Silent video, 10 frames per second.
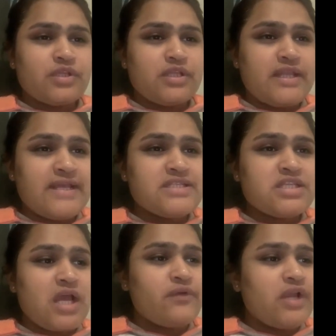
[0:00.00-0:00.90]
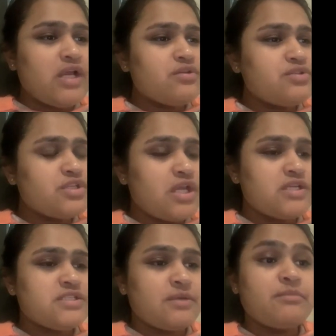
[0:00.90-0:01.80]
Next, I would like to share
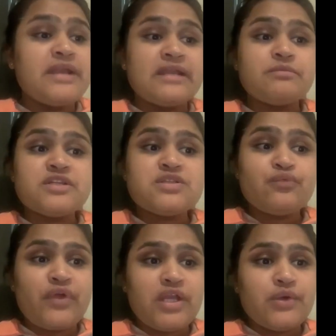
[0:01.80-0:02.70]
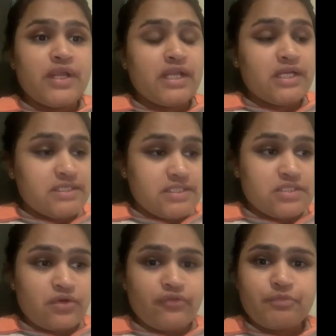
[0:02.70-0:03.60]
some net present value
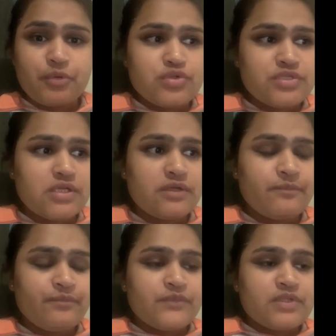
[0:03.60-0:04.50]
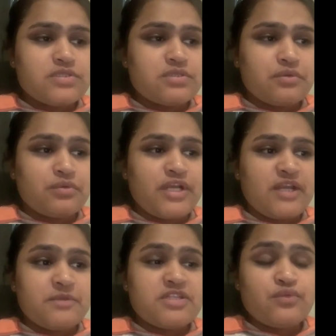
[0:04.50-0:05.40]
analysis of project. So net
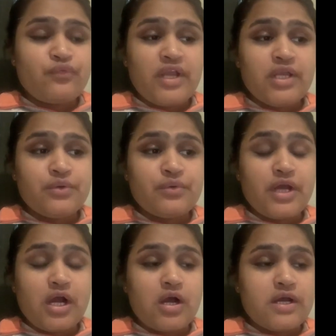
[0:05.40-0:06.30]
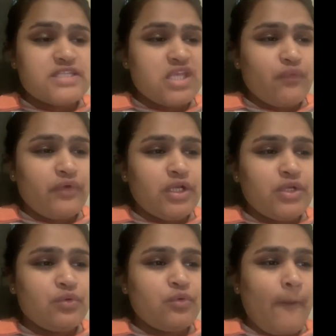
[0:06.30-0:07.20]
present value is equal
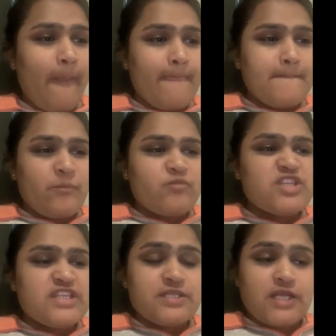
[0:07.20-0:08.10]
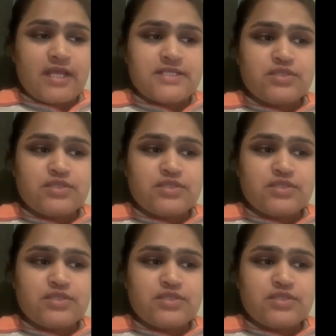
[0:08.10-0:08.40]
to 60 lakhs